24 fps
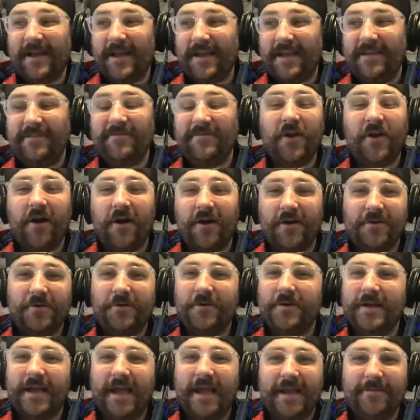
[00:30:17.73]
even
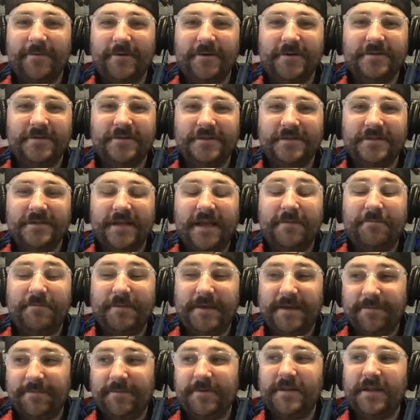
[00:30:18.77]
hardcore gamers and
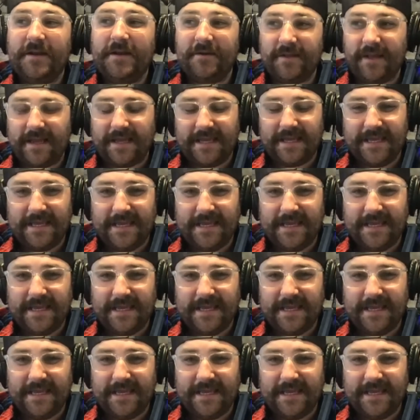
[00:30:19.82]
people that are like